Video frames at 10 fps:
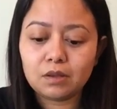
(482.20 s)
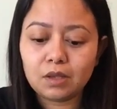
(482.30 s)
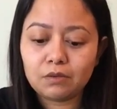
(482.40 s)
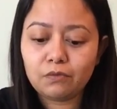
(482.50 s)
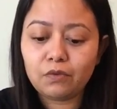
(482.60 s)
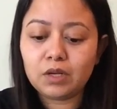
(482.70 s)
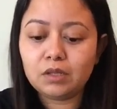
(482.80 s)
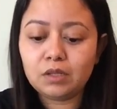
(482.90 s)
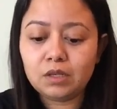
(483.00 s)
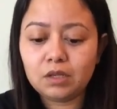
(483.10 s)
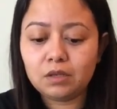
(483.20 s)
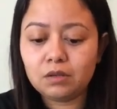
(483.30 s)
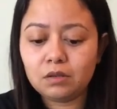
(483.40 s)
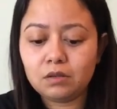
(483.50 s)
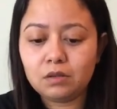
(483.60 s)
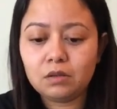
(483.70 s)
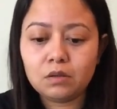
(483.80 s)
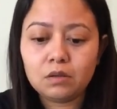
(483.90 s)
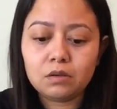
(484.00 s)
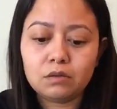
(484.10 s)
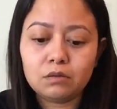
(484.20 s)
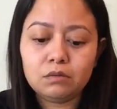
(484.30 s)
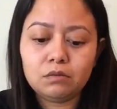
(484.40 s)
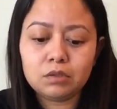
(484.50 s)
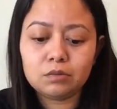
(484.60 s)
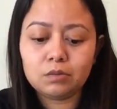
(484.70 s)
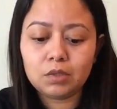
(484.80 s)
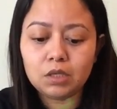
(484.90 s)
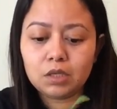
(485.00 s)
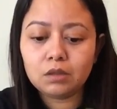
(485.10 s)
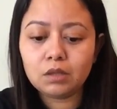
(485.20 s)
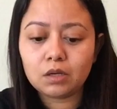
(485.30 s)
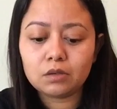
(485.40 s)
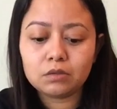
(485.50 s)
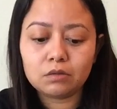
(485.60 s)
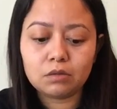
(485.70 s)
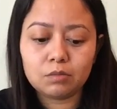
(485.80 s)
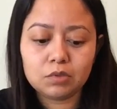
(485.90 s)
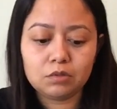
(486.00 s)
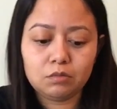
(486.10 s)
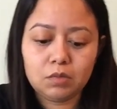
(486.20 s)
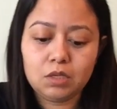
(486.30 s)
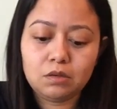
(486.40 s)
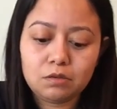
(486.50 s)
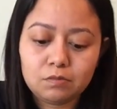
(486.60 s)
and friendly. Oh, it's really in there, so I'm assuming